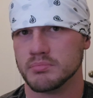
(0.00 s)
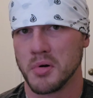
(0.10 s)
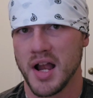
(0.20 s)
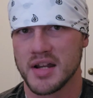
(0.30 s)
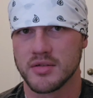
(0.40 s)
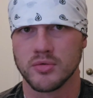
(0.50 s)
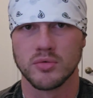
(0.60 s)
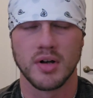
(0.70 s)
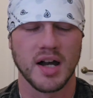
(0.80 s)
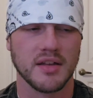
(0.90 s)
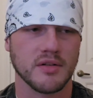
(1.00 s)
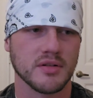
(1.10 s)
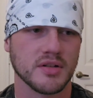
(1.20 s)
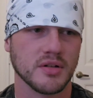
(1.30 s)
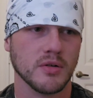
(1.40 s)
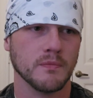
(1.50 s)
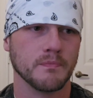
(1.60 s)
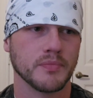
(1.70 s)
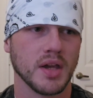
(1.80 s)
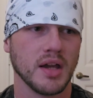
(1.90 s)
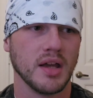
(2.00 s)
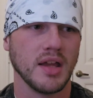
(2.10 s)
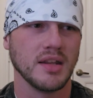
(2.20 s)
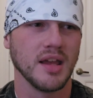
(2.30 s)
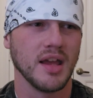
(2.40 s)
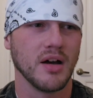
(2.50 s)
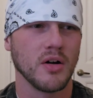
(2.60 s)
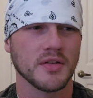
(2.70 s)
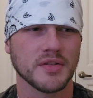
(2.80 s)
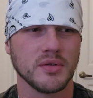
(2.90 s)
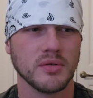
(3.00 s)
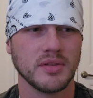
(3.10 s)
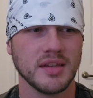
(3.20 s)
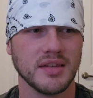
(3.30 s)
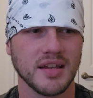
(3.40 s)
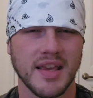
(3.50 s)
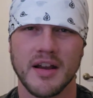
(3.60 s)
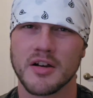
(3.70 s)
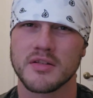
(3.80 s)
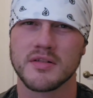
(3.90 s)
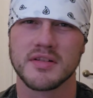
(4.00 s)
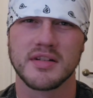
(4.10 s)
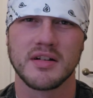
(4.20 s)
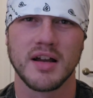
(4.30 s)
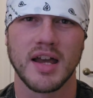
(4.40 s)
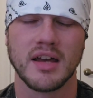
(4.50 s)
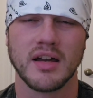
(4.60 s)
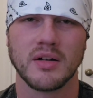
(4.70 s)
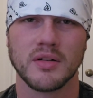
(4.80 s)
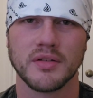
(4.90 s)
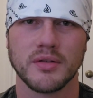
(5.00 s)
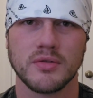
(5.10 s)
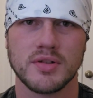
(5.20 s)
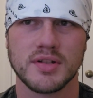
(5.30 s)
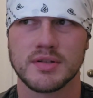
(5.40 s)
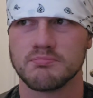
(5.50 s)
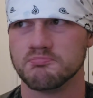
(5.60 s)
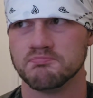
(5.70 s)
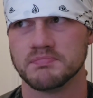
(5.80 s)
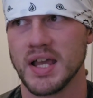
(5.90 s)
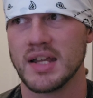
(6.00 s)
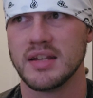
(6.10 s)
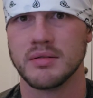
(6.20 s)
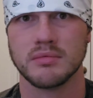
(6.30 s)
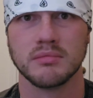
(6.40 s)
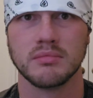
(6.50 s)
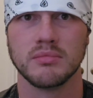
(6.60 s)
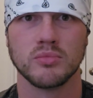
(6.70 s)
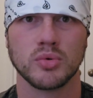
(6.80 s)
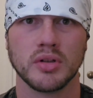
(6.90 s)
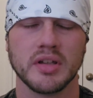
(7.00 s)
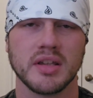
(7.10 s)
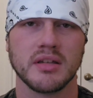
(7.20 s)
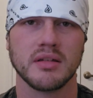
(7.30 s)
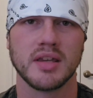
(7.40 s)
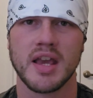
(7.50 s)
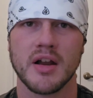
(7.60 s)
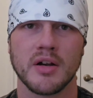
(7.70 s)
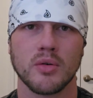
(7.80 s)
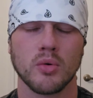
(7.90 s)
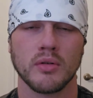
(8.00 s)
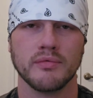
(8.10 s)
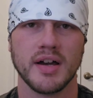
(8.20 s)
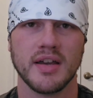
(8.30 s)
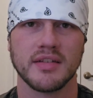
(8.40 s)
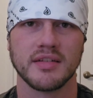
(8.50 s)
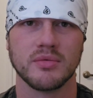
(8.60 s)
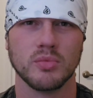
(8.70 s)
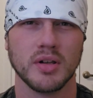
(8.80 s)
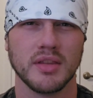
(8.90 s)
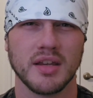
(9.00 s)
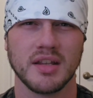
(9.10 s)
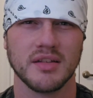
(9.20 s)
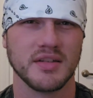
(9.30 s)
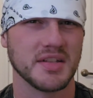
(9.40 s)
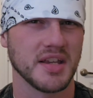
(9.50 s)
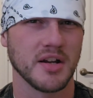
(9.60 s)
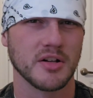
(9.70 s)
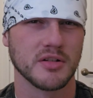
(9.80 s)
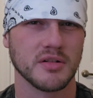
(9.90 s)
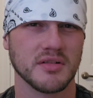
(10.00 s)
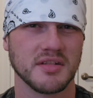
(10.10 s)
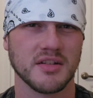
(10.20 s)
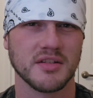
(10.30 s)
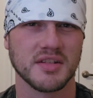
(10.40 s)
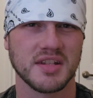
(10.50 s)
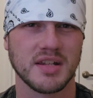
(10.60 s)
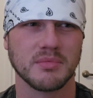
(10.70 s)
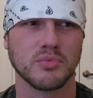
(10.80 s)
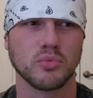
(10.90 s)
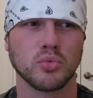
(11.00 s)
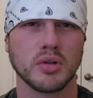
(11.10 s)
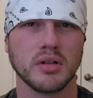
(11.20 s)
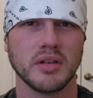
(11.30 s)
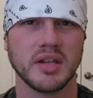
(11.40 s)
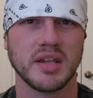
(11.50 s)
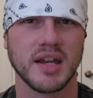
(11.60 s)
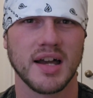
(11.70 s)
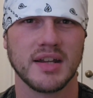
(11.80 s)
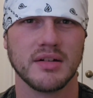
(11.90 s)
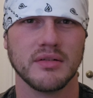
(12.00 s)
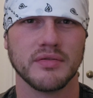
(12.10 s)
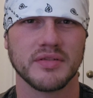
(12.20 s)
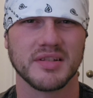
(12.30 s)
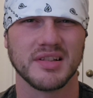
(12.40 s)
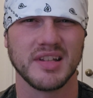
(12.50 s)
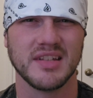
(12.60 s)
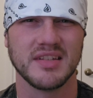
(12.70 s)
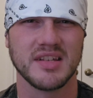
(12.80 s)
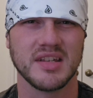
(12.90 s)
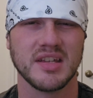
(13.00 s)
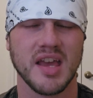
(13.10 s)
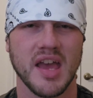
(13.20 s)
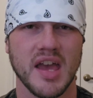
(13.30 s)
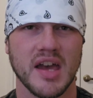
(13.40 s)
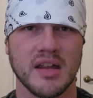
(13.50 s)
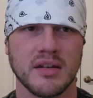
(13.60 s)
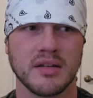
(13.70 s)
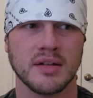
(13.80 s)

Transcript: practical either. So, and also the characters here, I also just, I didn't really care or invest with any of these characters. They just seemed really kind of sleazy and